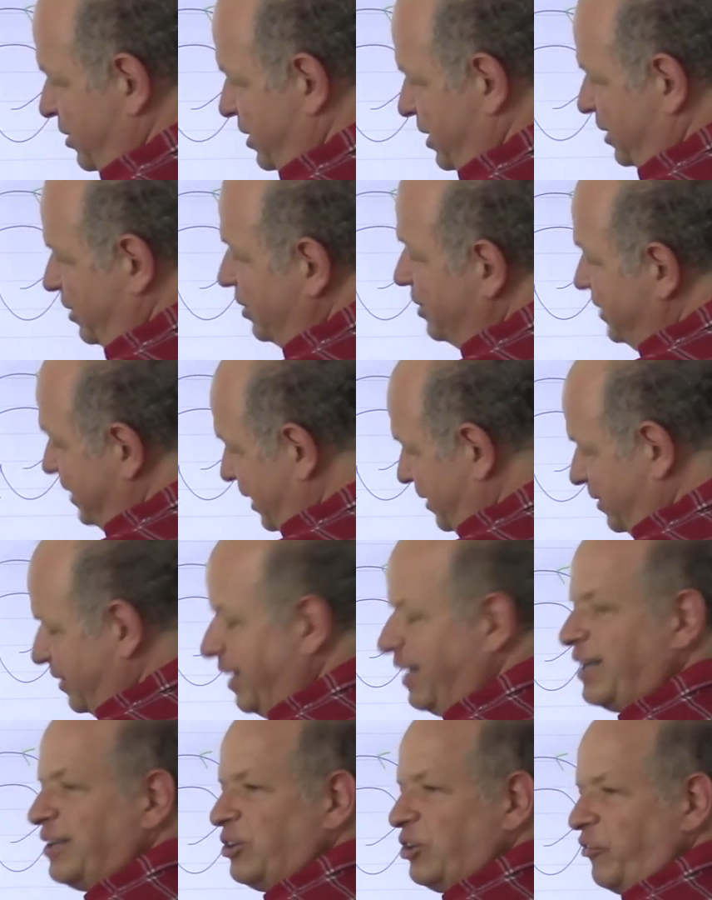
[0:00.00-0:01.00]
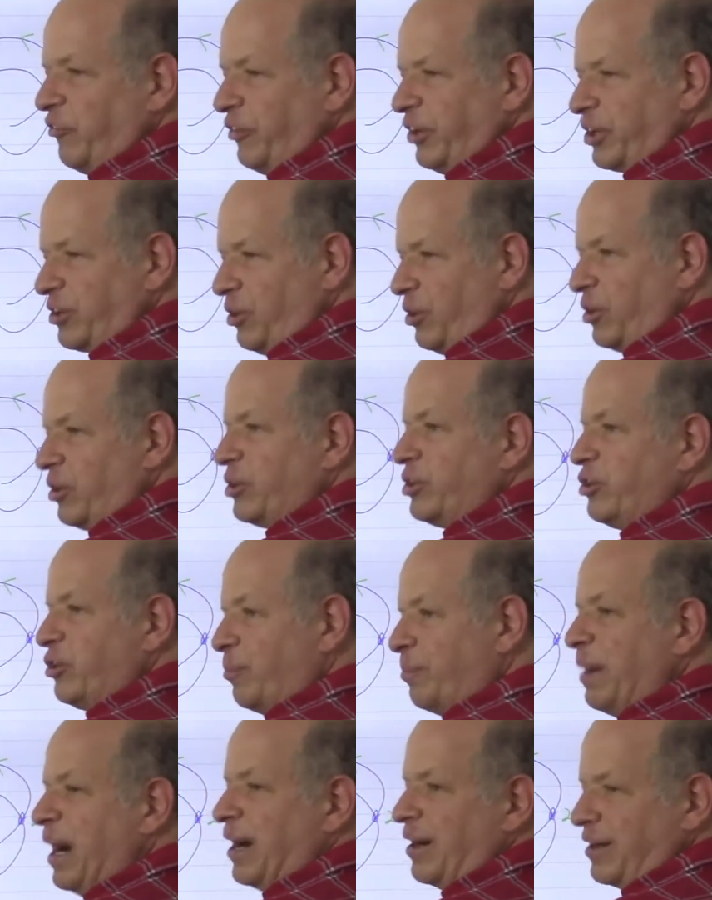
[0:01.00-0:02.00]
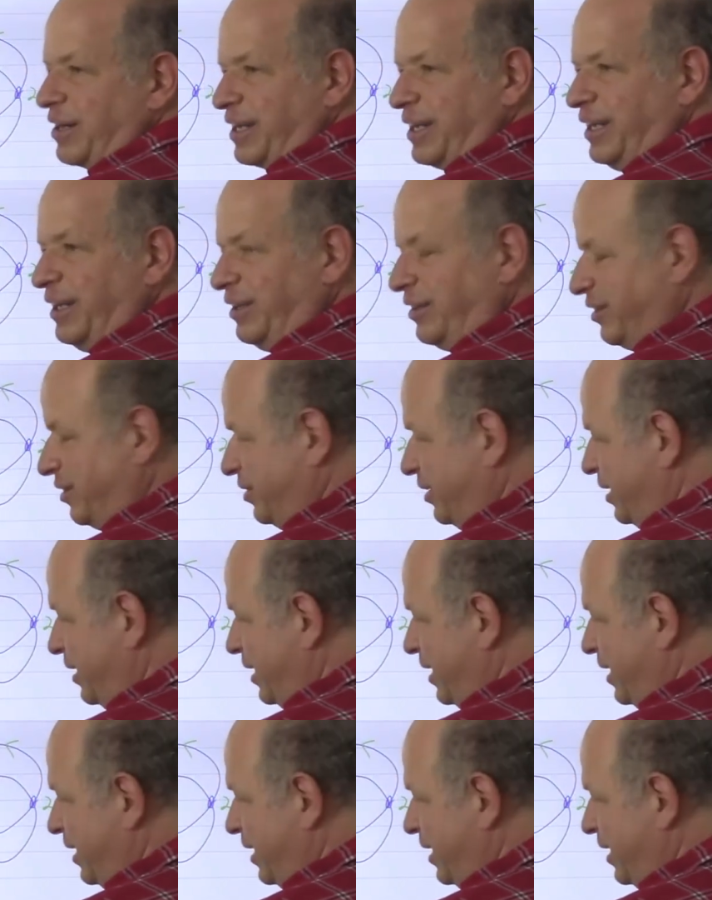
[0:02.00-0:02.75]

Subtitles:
is at the end of a chord, you mark it,